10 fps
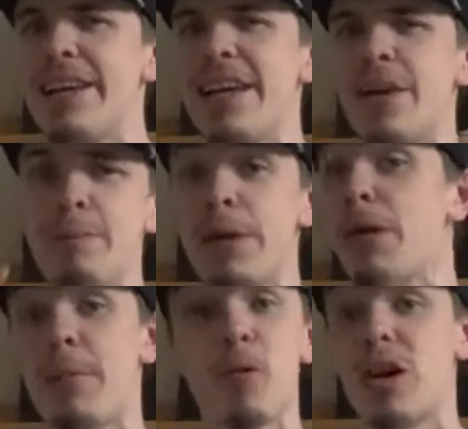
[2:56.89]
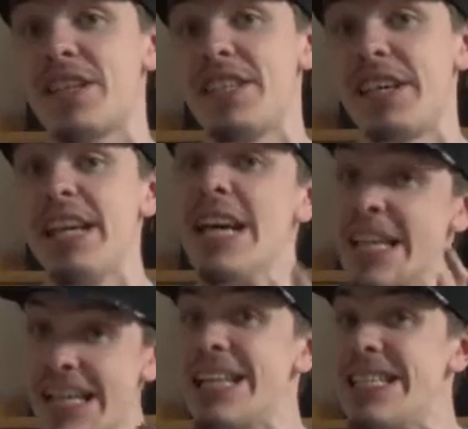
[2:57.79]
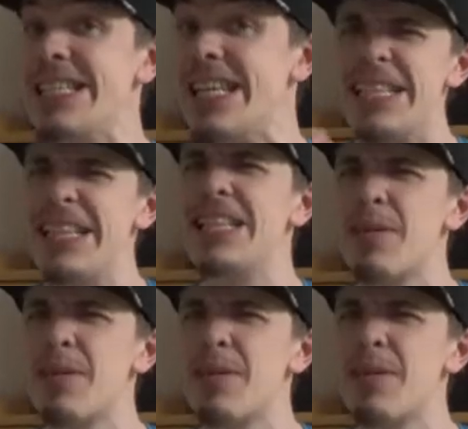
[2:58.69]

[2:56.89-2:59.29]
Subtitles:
And Bebop and Rocksteady, she did